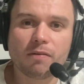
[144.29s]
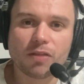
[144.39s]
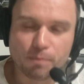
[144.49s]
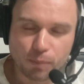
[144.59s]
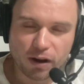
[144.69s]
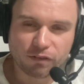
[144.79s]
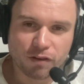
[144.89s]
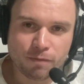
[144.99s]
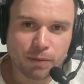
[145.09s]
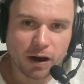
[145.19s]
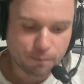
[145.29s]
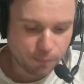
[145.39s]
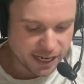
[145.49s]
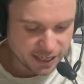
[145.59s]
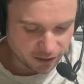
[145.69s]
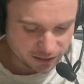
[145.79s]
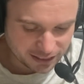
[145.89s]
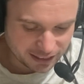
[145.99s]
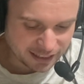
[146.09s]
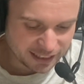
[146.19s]
the boy from
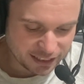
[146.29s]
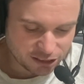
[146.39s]
Barbados leads